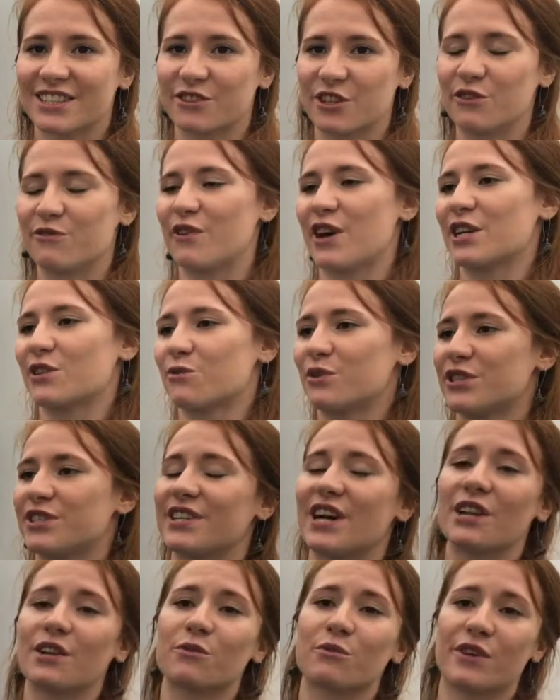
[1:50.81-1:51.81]
So in fact, we
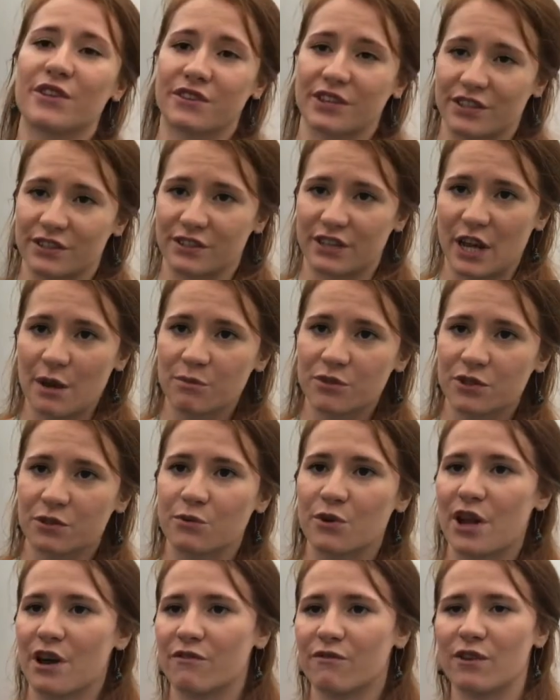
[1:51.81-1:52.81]
start with concepts.
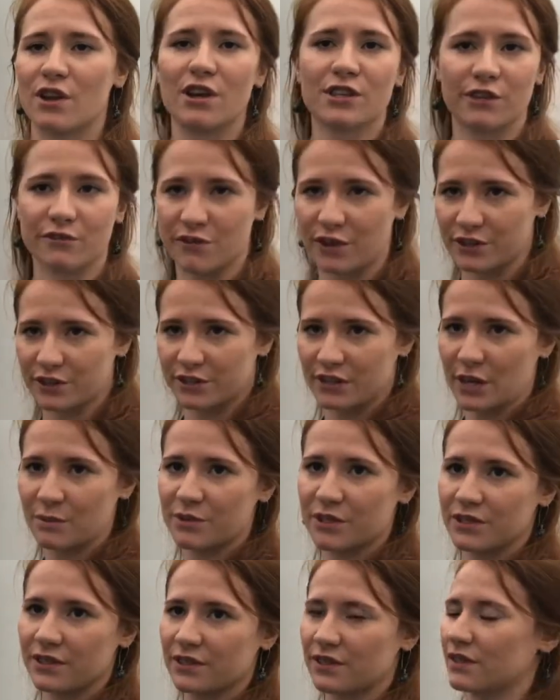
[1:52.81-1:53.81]
We have a lot of
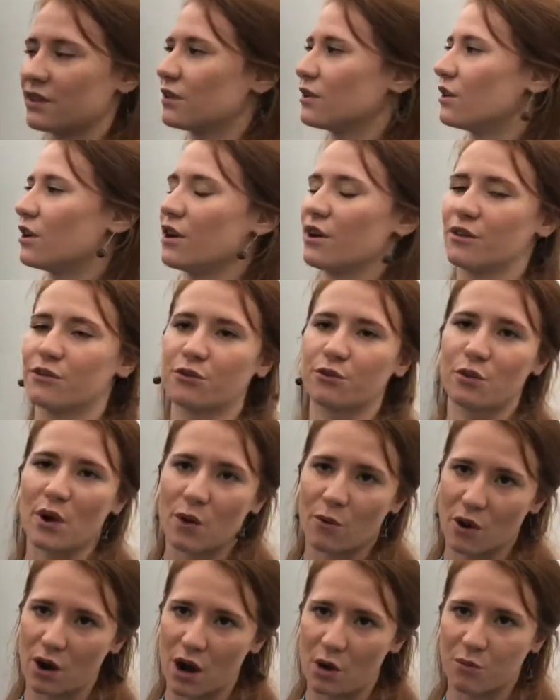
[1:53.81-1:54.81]
concepts through
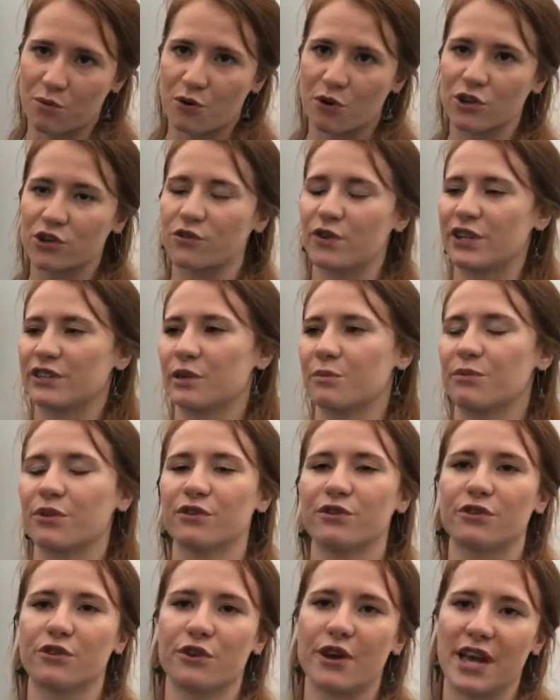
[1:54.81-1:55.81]
our approach, for
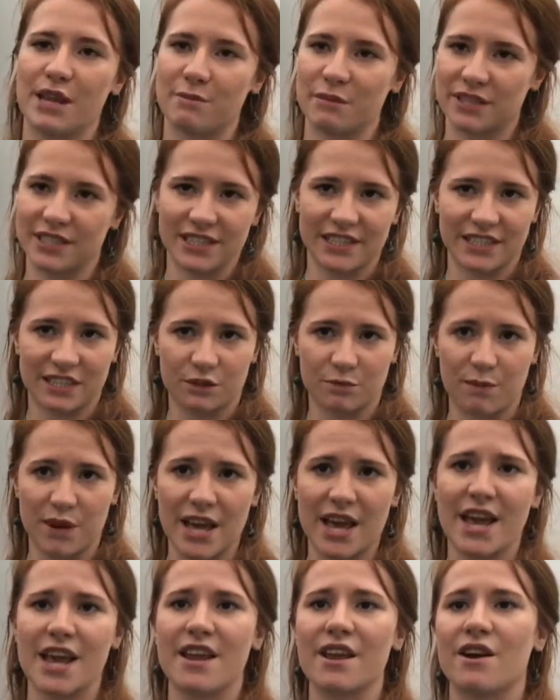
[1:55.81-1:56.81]
example, the head-mounted
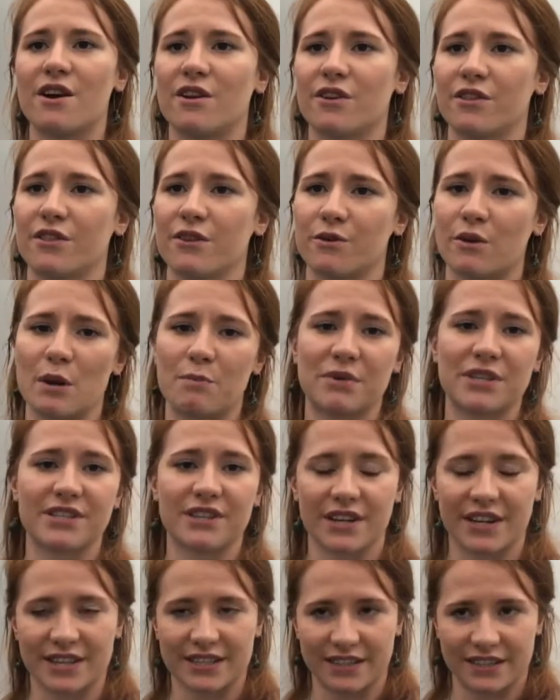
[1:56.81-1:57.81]
display or the rapid
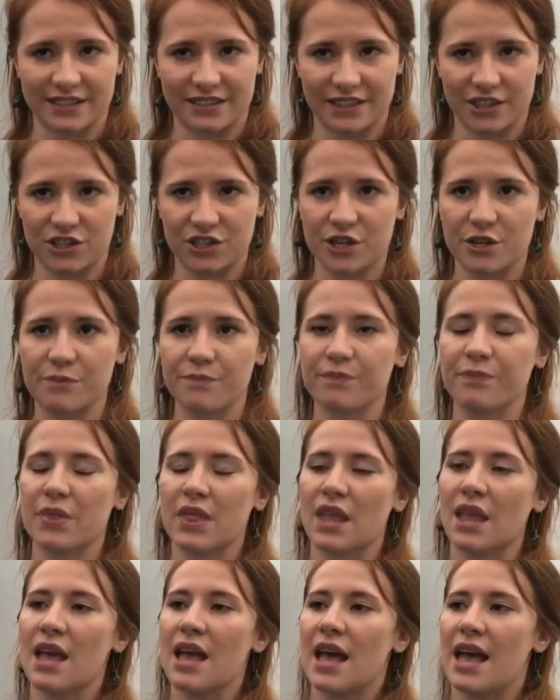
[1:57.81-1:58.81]
target acquisition.
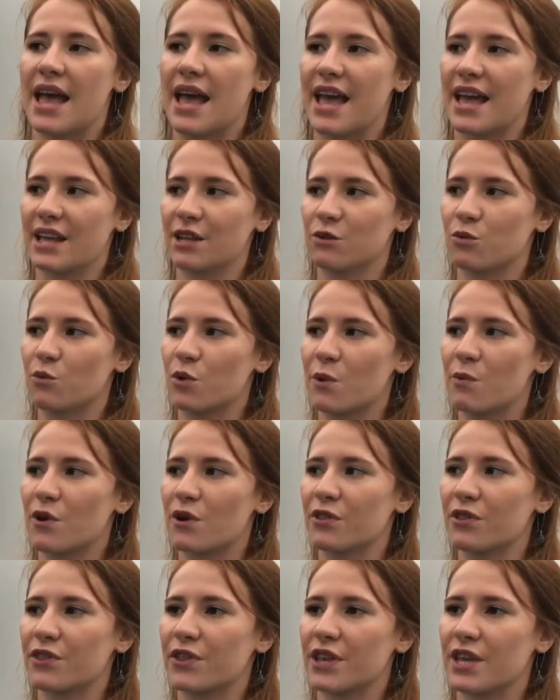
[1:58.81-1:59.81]
And we
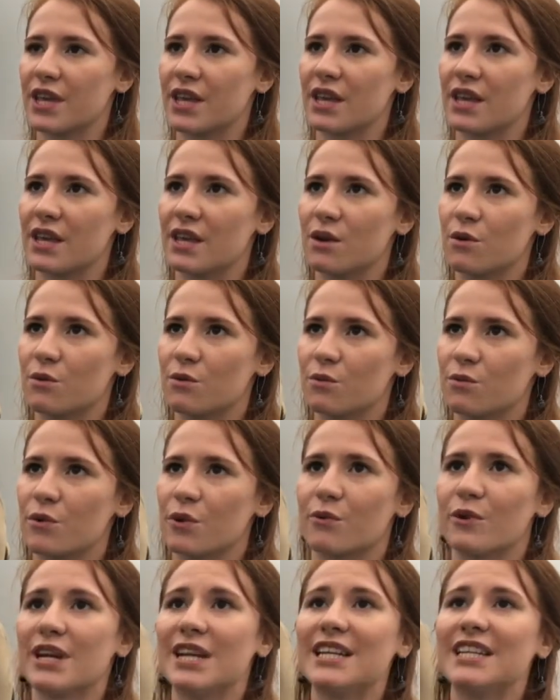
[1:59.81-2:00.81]

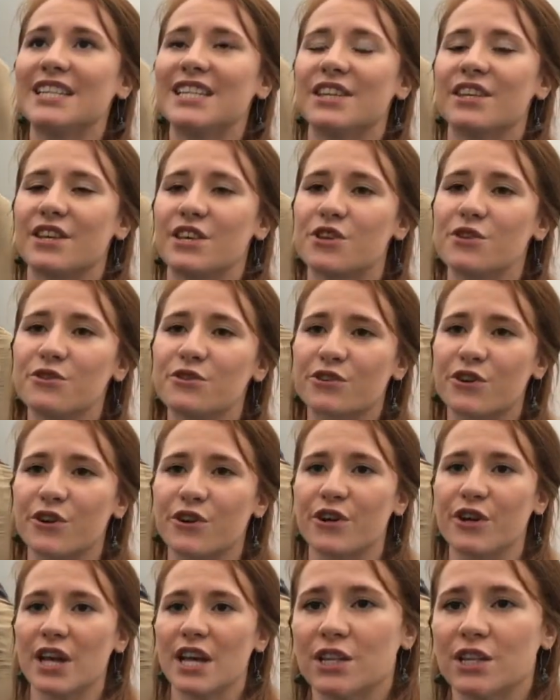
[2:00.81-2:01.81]
really need the
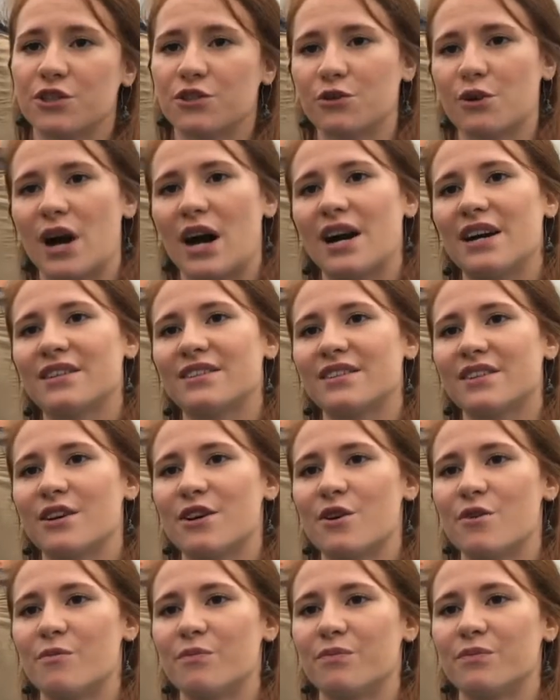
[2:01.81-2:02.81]
user to add
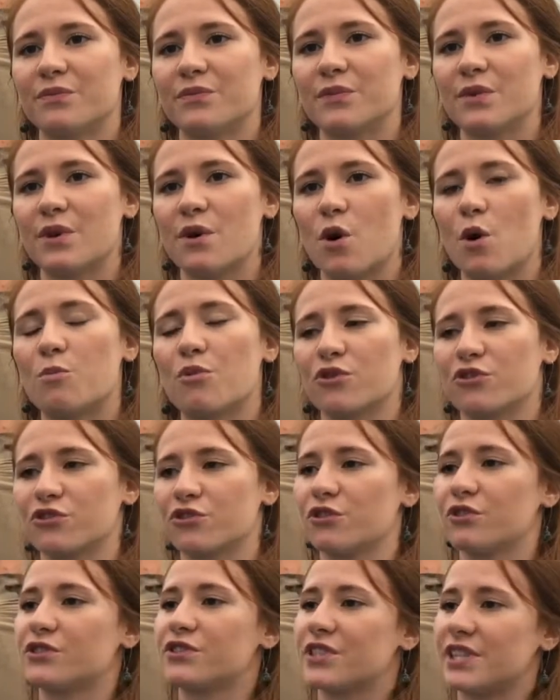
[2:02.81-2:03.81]

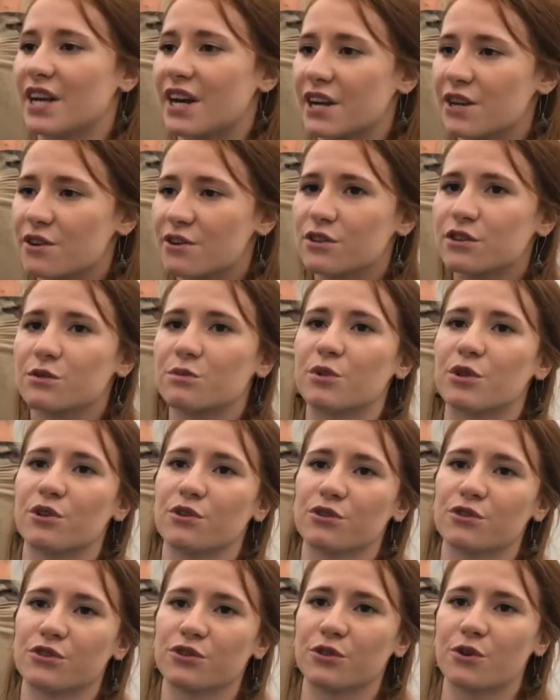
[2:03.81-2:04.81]
operational scenarios, but
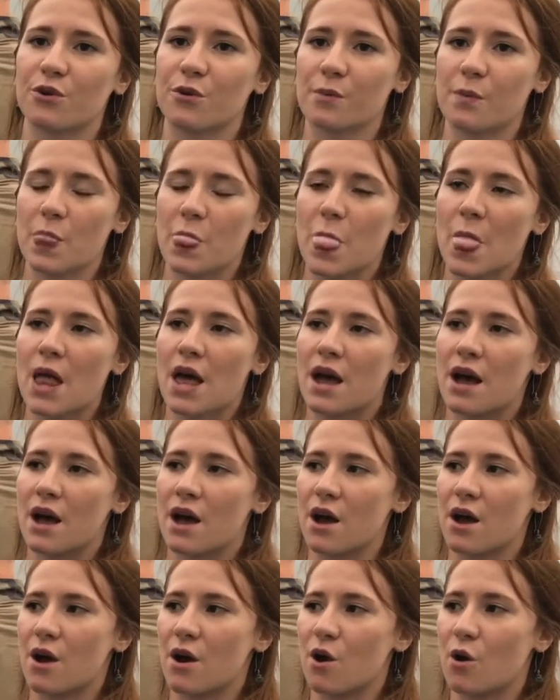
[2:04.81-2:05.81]
also
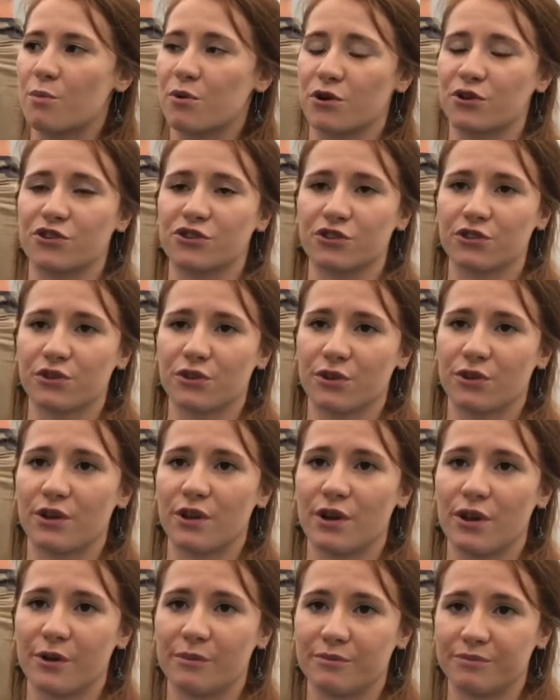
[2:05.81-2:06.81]
operational
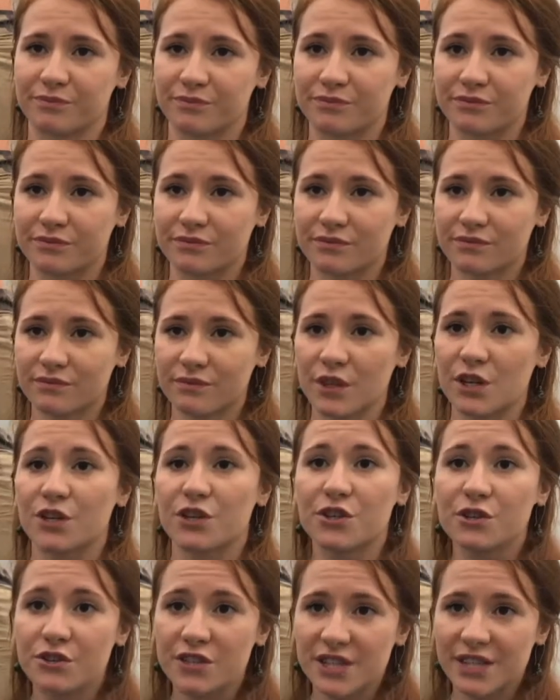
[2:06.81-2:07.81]

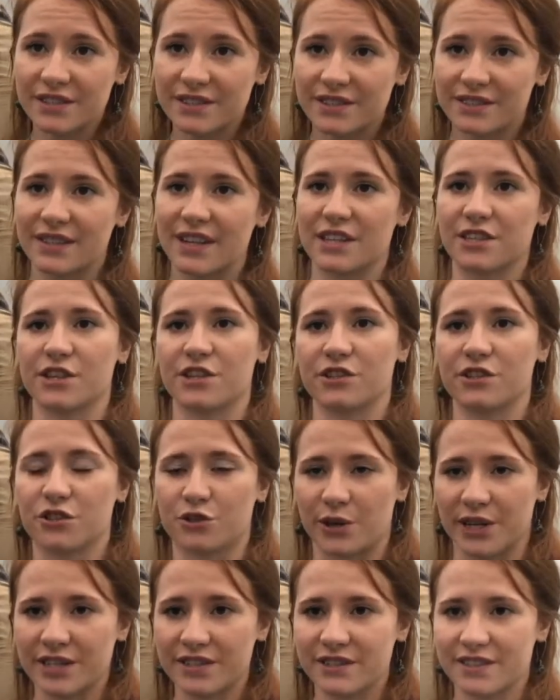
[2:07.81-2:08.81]
uses and
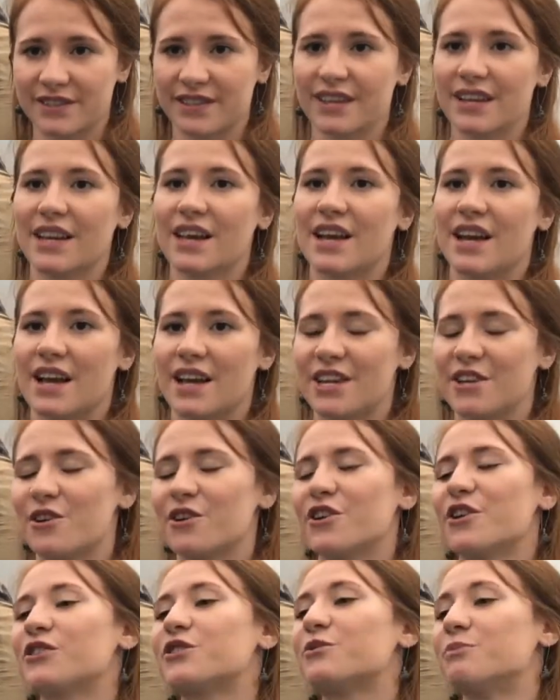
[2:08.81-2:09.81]
constraints in
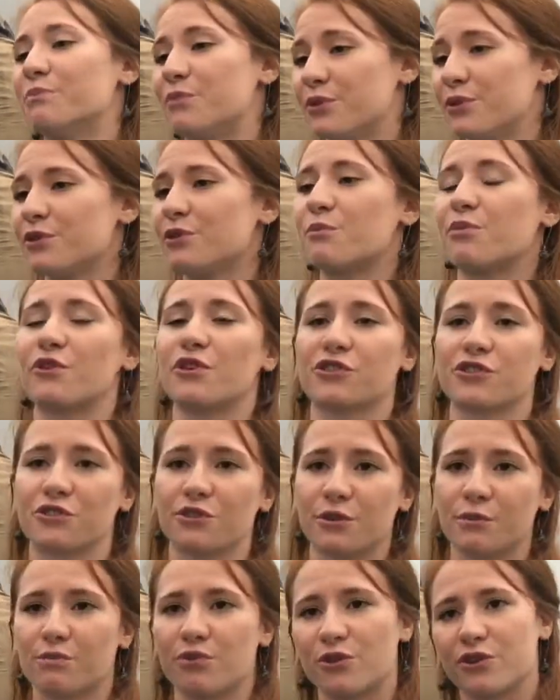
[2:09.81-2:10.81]
order to build
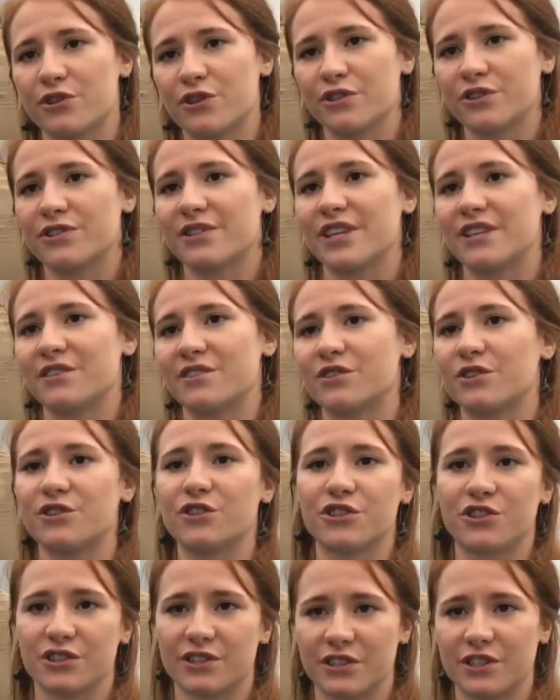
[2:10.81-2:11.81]
operational products and
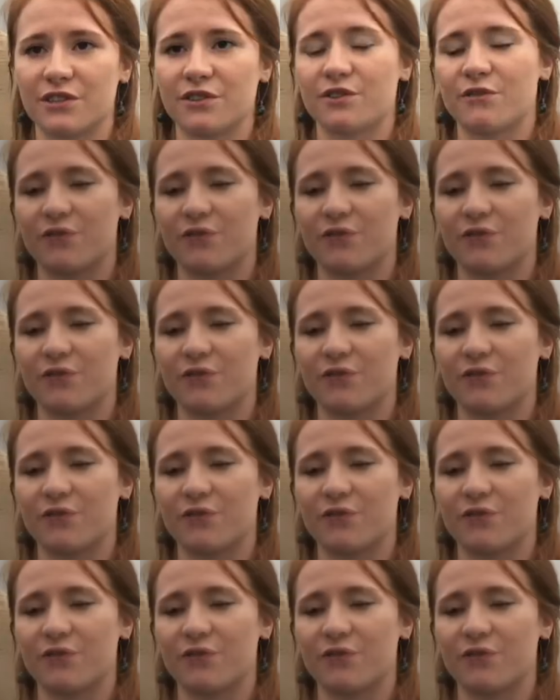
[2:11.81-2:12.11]
solutions in the